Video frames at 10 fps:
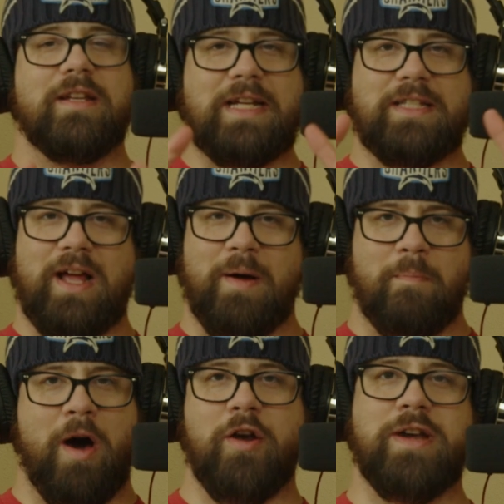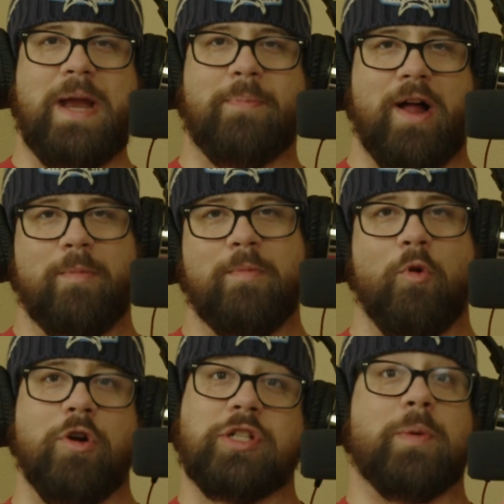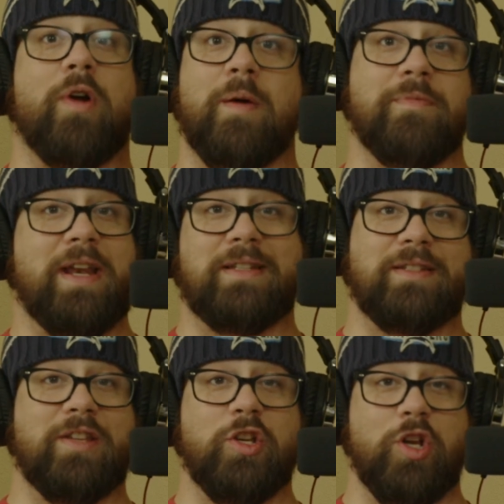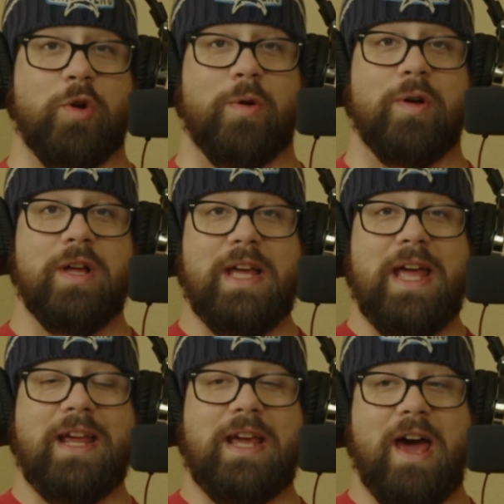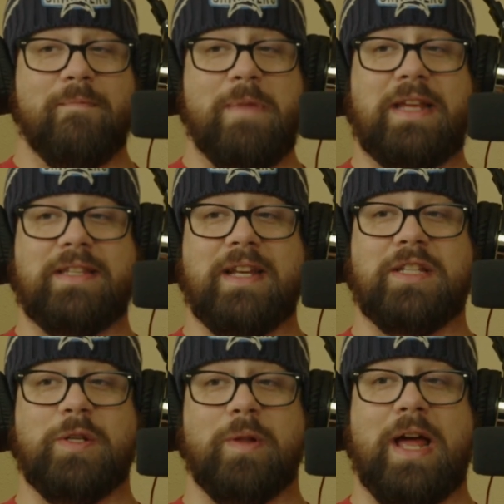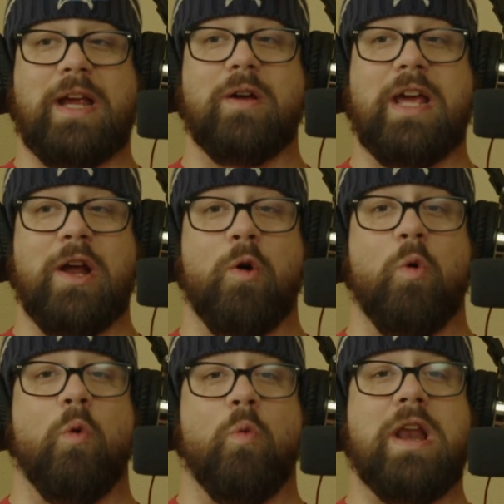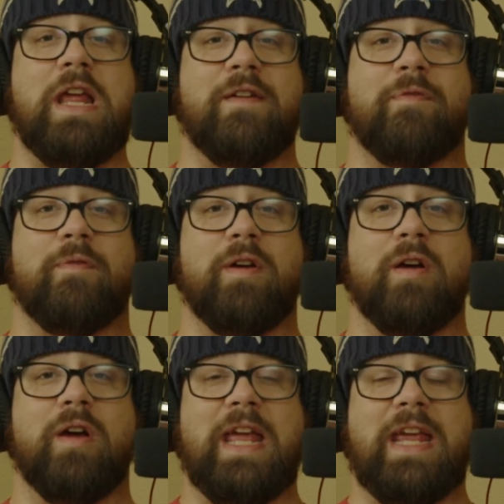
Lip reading: Takes a modern day problem or just a problem that exists in general and kind of makes it into like, well, what if it